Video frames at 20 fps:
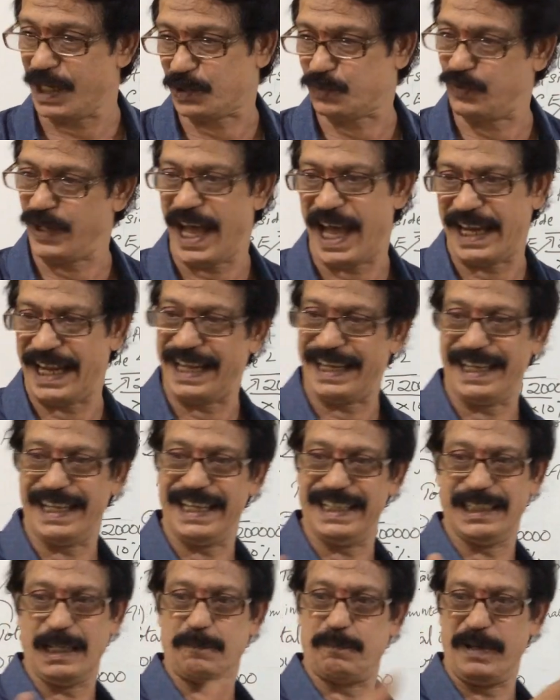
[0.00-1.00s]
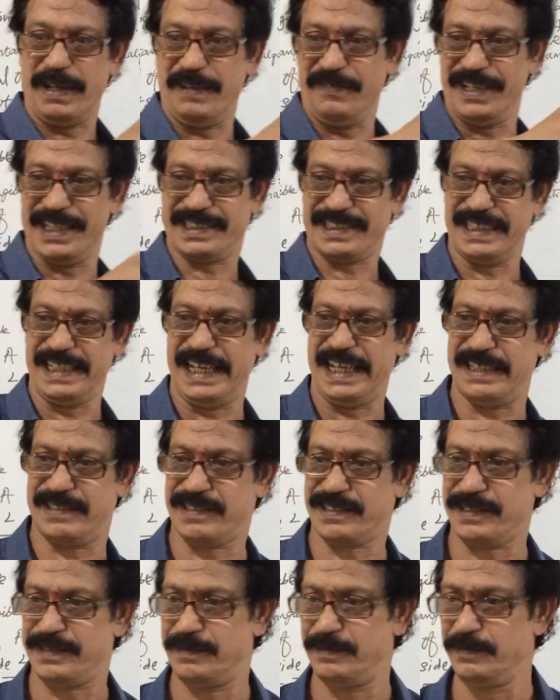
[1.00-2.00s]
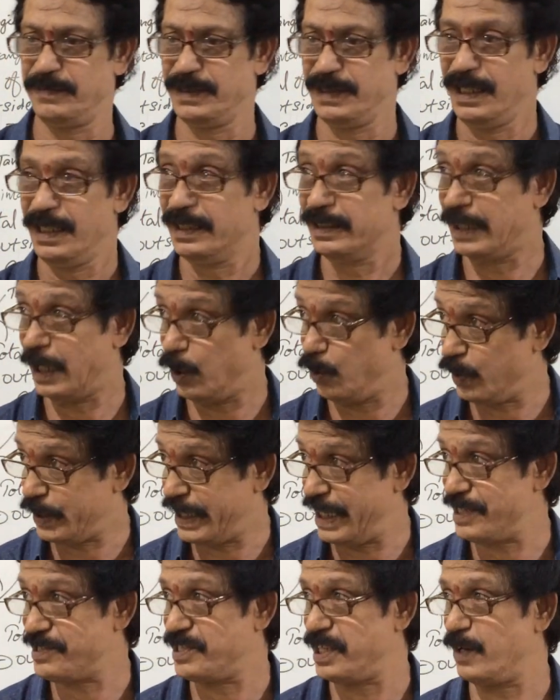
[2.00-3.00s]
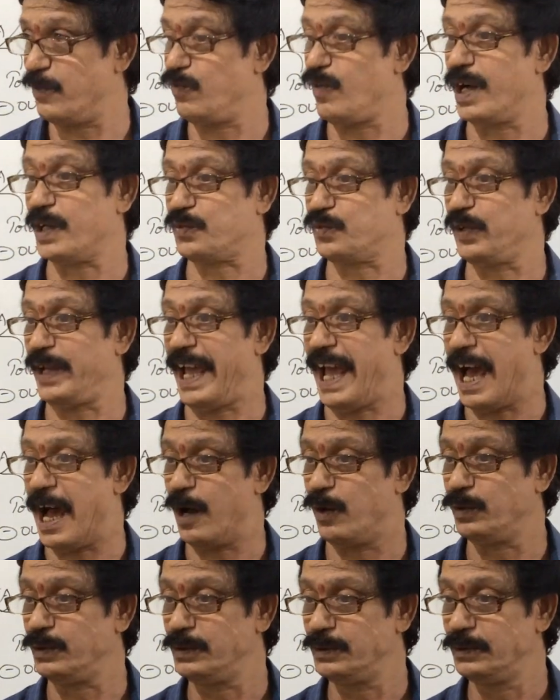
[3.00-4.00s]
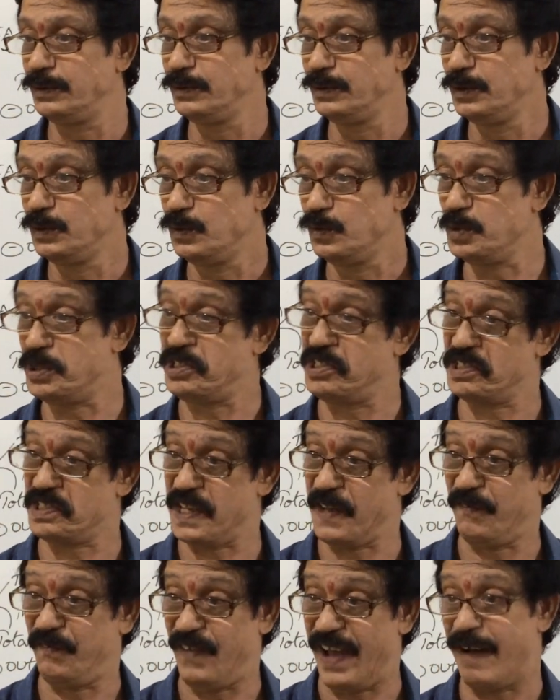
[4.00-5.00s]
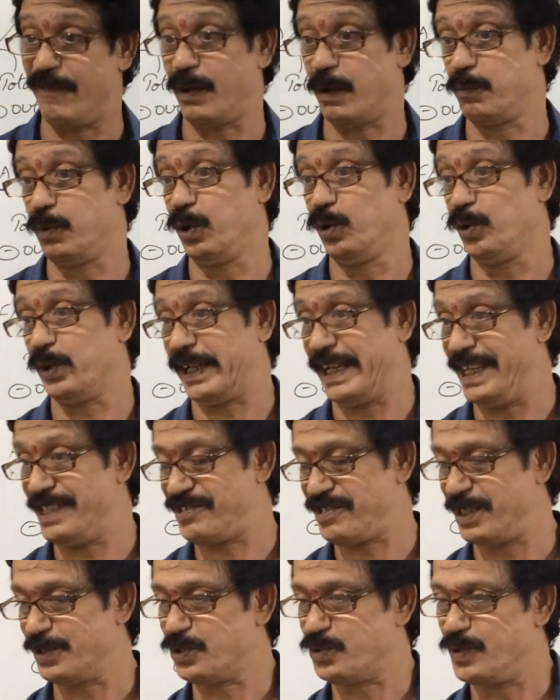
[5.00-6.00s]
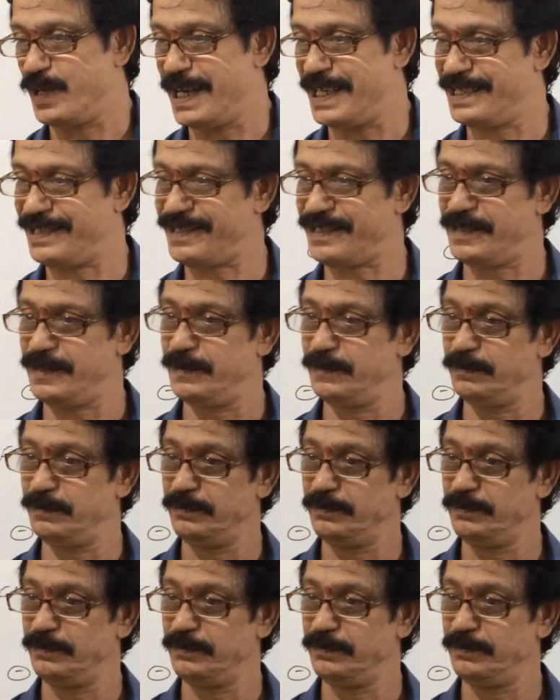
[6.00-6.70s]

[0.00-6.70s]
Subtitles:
what we are earning in the previous years, the location what we have, which is a favorable location to us,